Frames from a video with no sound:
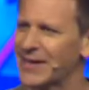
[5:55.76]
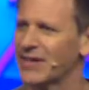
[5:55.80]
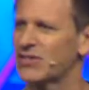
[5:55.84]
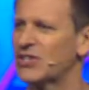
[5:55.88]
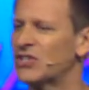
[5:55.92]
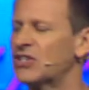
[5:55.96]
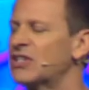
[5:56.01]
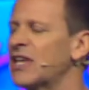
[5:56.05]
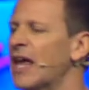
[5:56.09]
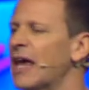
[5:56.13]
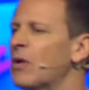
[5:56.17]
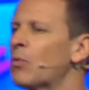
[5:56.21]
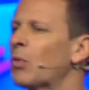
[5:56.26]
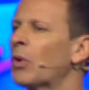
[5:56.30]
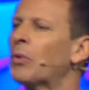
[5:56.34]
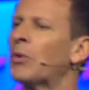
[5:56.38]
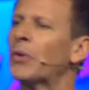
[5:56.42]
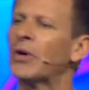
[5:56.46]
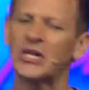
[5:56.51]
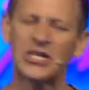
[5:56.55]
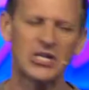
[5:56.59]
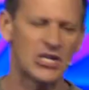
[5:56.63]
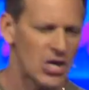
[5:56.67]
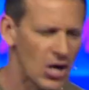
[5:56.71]
a state where
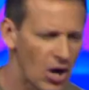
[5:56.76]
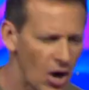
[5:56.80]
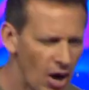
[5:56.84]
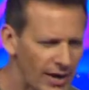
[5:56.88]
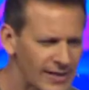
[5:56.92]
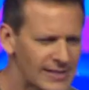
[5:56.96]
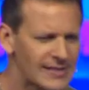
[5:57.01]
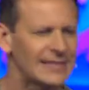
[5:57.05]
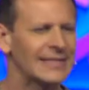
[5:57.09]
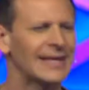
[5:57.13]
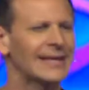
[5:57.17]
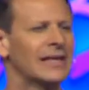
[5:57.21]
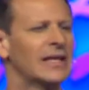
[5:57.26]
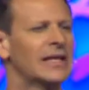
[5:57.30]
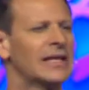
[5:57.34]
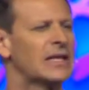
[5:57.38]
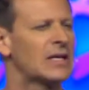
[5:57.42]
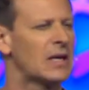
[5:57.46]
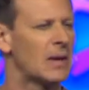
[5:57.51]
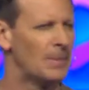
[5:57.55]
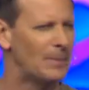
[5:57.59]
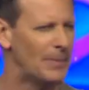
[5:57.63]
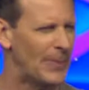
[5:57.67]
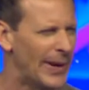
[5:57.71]
we're constantly
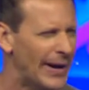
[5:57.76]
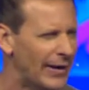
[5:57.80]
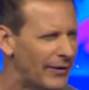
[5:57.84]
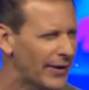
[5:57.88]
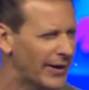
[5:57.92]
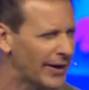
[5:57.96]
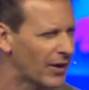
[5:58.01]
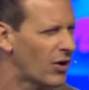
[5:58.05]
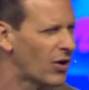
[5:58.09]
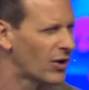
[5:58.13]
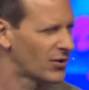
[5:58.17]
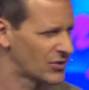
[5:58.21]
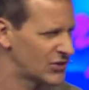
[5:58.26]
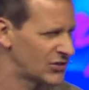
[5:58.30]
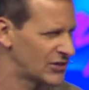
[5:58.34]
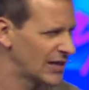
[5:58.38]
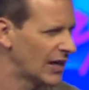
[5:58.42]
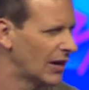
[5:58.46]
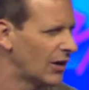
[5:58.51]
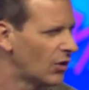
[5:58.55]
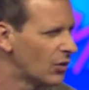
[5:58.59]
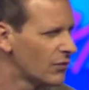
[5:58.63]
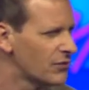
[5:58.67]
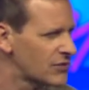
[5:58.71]
comparing
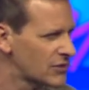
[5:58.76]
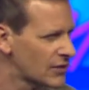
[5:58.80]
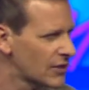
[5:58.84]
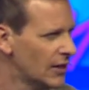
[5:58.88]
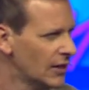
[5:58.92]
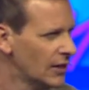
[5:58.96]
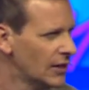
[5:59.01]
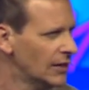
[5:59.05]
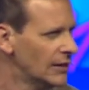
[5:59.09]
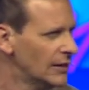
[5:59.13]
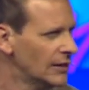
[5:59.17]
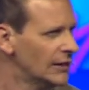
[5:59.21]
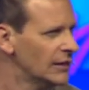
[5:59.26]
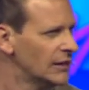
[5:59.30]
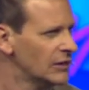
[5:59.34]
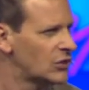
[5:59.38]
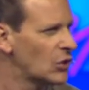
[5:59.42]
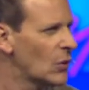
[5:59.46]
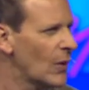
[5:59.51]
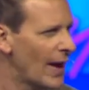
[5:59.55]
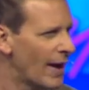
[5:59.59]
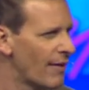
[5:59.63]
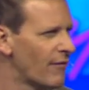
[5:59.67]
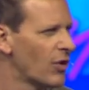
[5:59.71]
ourselves
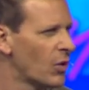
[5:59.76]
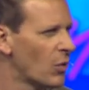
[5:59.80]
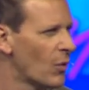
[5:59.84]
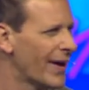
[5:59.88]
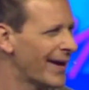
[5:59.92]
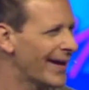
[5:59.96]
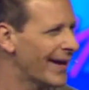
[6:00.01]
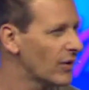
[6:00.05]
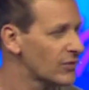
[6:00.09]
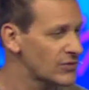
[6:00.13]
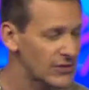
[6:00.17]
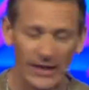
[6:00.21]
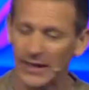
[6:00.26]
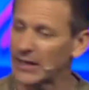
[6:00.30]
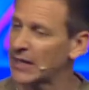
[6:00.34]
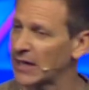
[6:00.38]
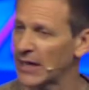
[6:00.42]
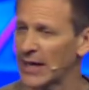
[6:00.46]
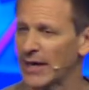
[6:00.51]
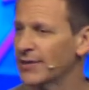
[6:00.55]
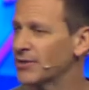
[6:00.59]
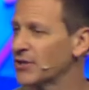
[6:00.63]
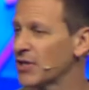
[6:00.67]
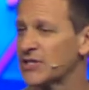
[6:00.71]
to everyone else. And can
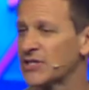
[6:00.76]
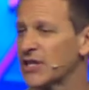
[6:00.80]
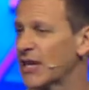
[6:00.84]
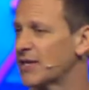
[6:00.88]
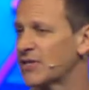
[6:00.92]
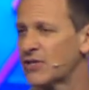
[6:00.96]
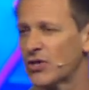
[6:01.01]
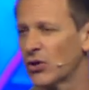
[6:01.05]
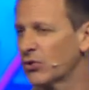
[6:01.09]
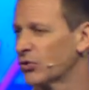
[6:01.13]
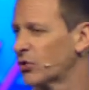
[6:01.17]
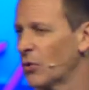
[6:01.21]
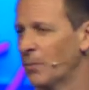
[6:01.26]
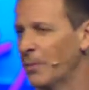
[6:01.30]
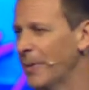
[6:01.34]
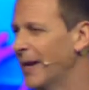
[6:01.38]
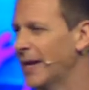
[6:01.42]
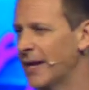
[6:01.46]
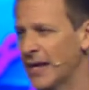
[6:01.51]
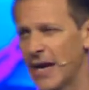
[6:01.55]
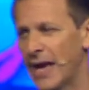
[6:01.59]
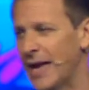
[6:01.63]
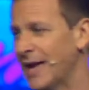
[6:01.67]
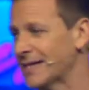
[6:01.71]
I just say social
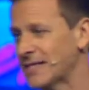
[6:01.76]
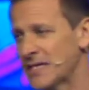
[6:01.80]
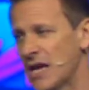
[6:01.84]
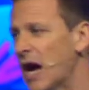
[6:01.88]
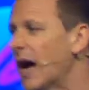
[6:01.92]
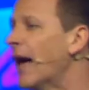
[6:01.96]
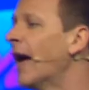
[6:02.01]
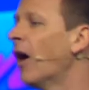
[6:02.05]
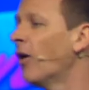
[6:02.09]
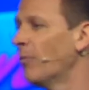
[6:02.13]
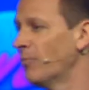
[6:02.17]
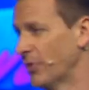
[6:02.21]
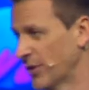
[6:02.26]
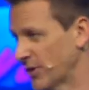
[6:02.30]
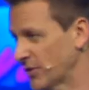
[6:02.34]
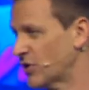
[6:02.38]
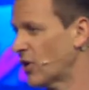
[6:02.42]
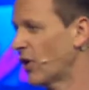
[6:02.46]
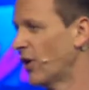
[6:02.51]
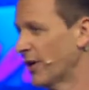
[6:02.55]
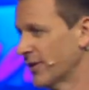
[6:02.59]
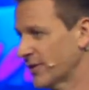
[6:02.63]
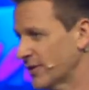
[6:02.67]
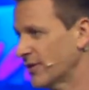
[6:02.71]
media has not helped this
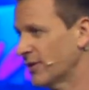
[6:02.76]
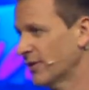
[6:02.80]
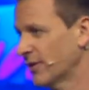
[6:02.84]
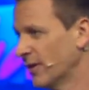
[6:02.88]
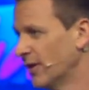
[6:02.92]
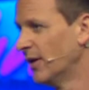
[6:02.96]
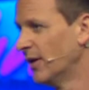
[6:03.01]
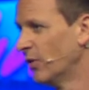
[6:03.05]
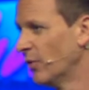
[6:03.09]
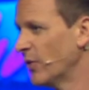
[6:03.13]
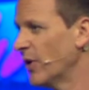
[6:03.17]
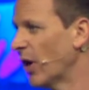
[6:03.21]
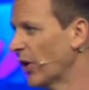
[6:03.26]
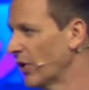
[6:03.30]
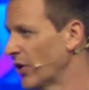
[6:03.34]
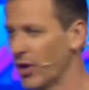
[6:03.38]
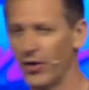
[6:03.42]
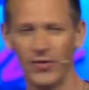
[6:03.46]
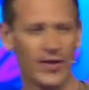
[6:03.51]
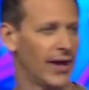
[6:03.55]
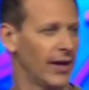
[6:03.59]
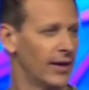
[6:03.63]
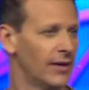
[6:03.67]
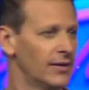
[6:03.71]
cause. We all
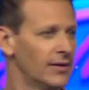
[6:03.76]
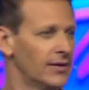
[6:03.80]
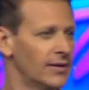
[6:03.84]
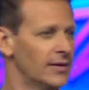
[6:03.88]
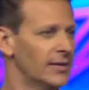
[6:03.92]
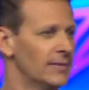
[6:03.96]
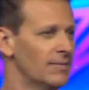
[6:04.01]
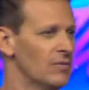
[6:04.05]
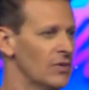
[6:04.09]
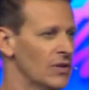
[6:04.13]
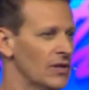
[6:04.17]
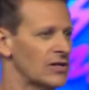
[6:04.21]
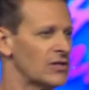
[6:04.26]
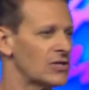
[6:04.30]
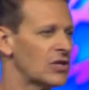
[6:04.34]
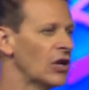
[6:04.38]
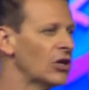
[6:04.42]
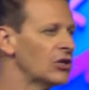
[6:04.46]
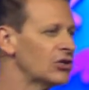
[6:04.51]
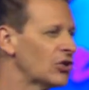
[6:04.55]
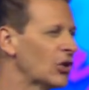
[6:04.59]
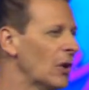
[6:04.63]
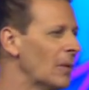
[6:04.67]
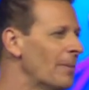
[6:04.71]
know that.
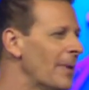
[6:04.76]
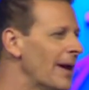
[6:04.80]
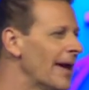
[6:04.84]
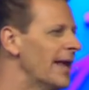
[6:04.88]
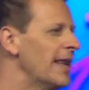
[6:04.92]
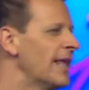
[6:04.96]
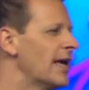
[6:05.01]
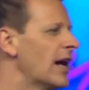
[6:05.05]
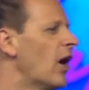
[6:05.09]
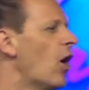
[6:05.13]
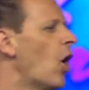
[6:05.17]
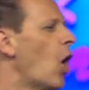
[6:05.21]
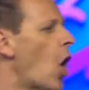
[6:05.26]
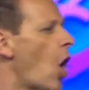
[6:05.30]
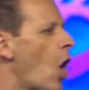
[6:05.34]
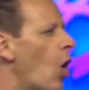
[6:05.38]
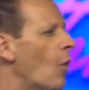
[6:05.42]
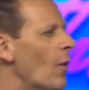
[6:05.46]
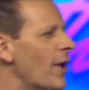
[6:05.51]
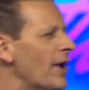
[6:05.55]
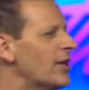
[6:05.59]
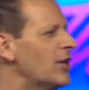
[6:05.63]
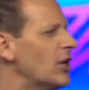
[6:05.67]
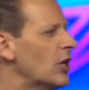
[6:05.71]
Social media,
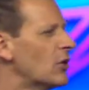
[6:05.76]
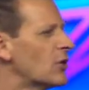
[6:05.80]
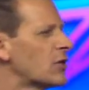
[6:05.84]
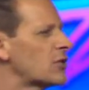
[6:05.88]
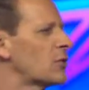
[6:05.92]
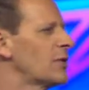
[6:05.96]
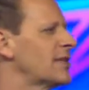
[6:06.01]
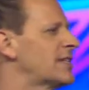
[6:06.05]
all we do is we